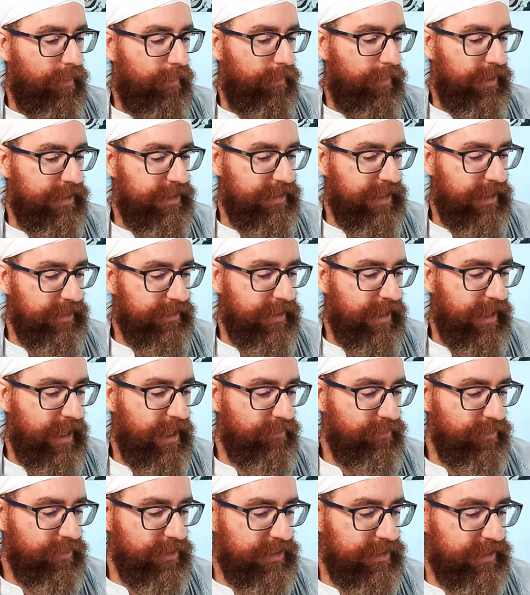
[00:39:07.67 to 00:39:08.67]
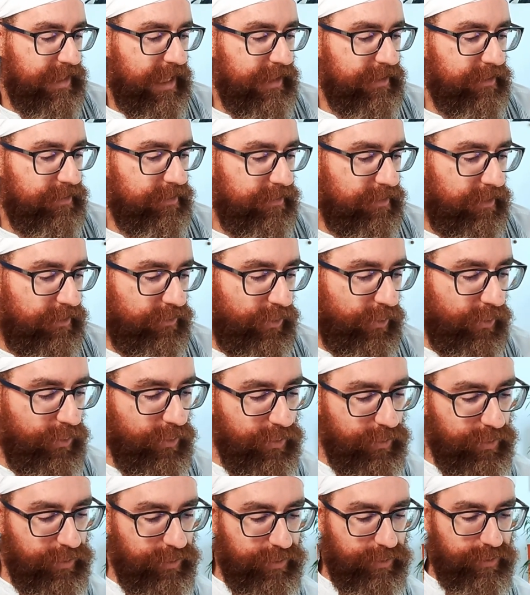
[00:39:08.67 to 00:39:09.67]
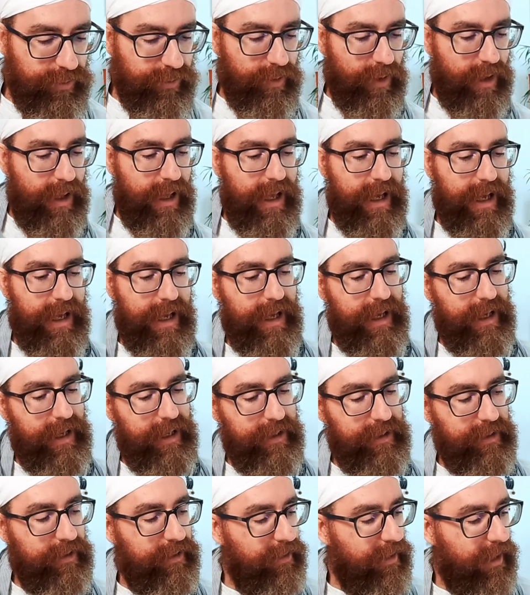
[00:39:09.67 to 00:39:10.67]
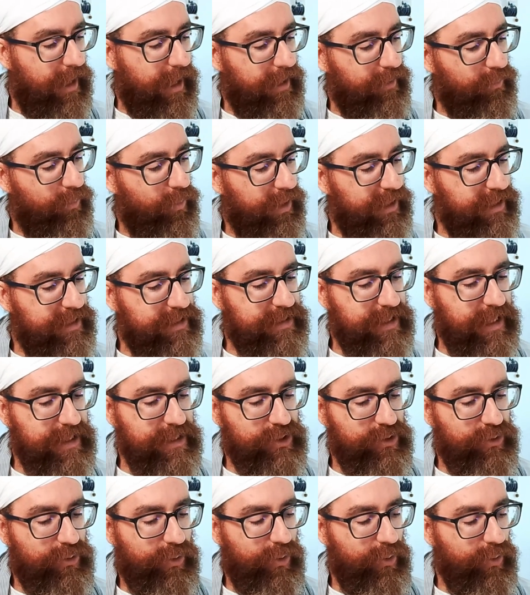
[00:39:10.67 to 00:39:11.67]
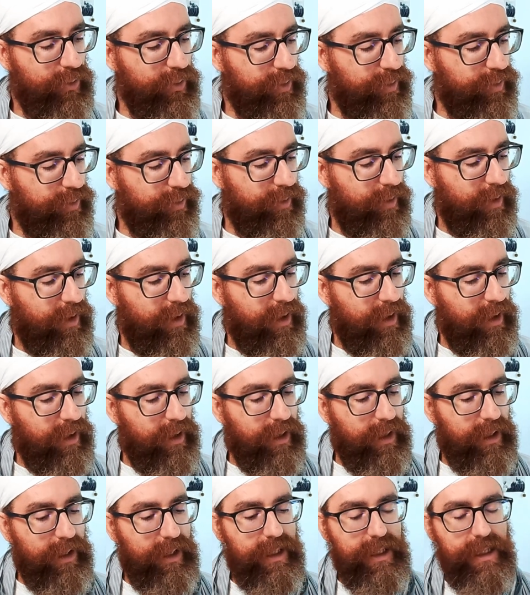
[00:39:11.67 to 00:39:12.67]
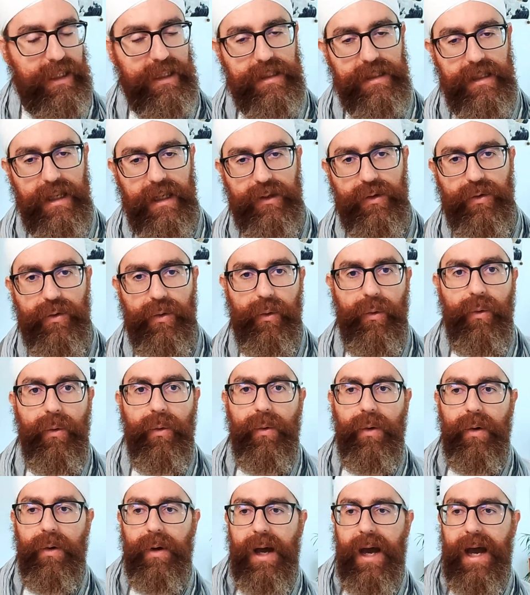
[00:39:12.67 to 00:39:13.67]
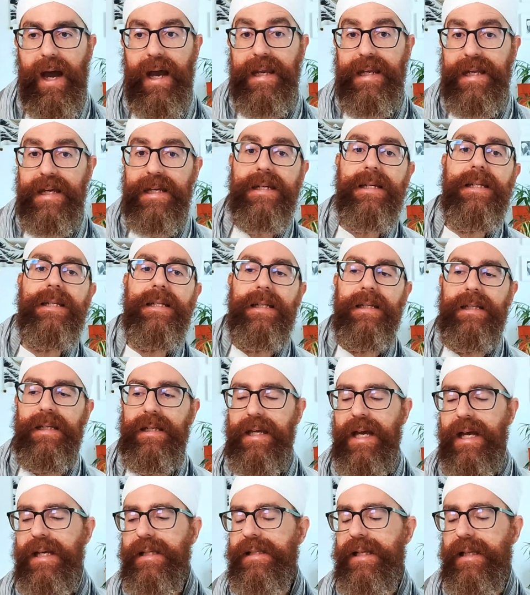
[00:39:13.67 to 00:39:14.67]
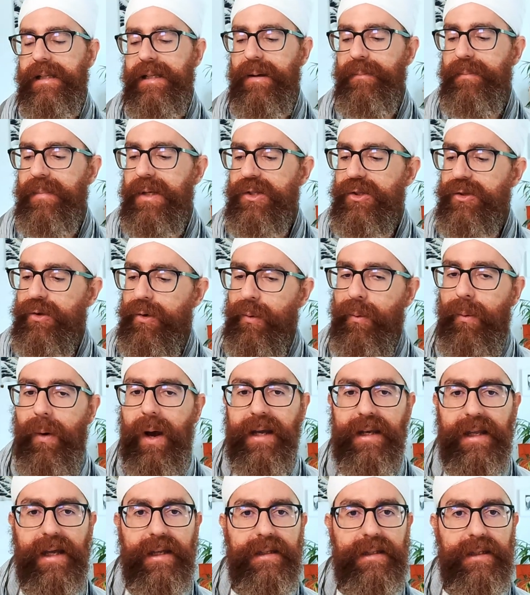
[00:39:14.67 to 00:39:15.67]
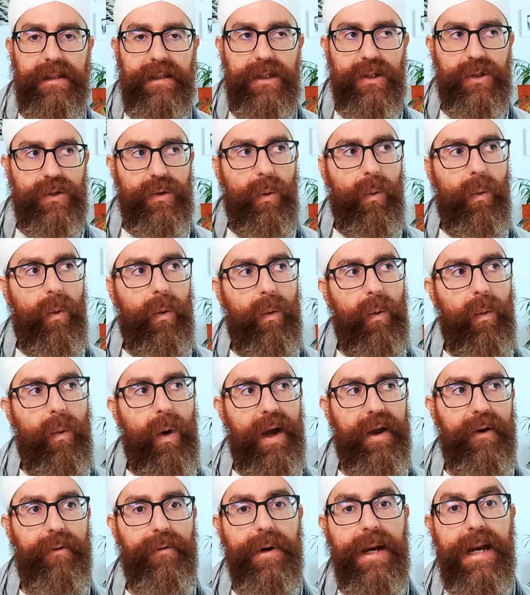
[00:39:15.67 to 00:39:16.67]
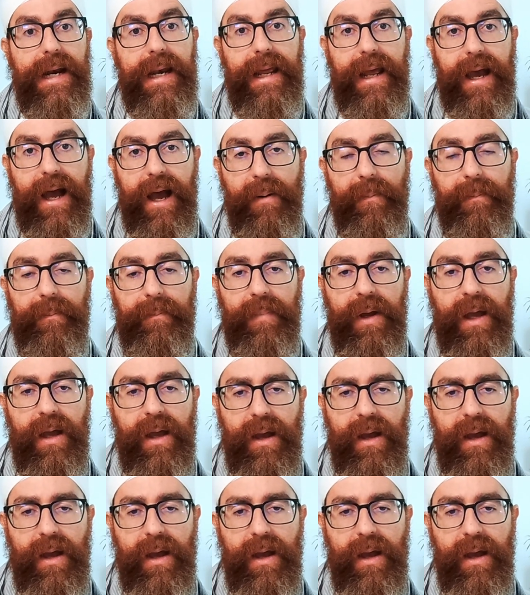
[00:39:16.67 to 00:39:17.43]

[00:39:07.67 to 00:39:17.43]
Sat Naam, Sat, the truth, and when he says truth, is the true identity. Yes, Sat Naam means true identity. So who I really am,